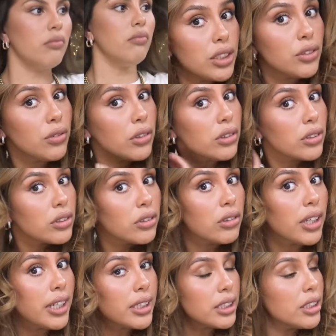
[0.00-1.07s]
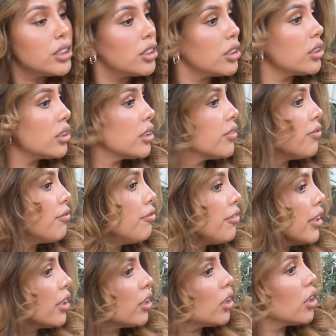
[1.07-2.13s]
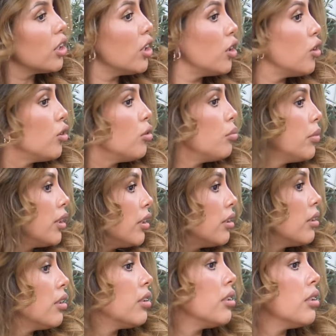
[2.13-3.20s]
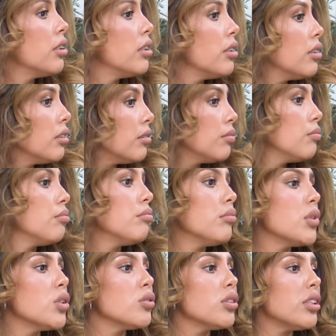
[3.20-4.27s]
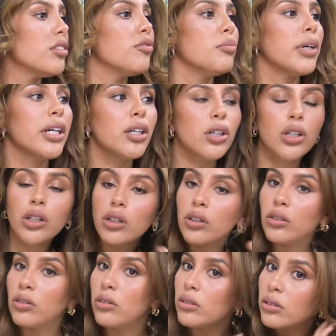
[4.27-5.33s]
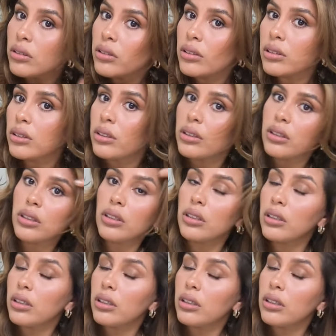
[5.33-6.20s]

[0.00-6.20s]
I do also like to just finger comb most of my curls.